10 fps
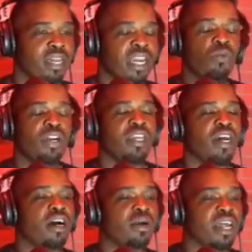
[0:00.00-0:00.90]
And we
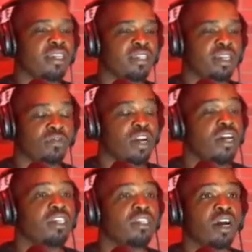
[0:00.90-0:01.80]
numbing ourselves.
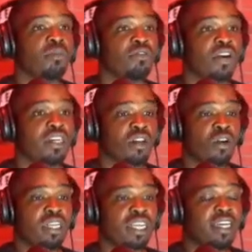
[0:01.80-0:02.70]
Some of us are
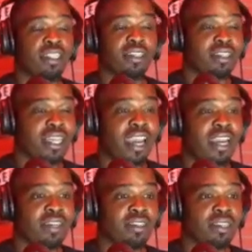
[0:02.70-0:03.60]
addicted to
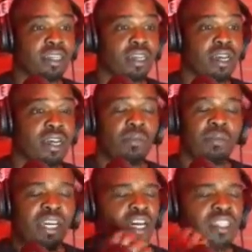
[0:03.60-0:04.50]
sex
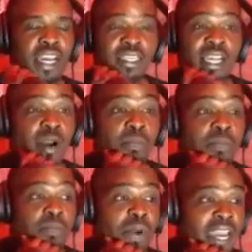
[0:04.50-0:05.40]
because that's our
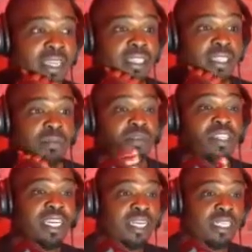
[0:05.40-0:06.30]
best
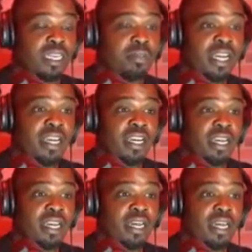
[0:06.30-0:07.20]
position to be
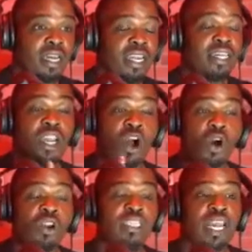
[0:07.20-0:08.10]
in. That's the
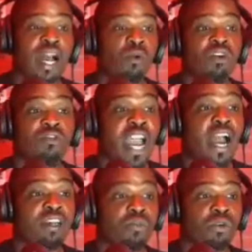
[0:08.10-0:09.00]
only time we're
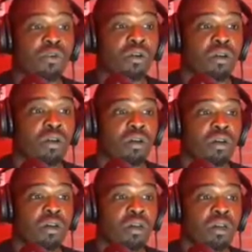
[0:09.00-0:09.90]
valuable,
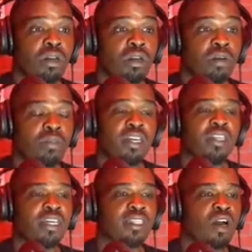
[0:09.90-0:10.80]
because
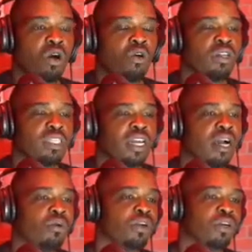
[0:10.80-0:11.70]
that's the only
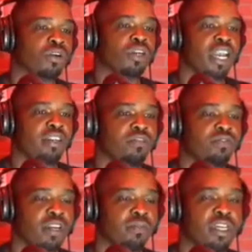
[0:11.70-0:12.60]
time we're creating,
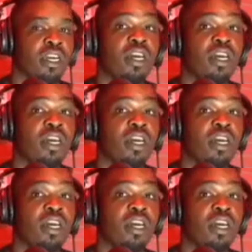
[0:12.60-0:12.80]
family.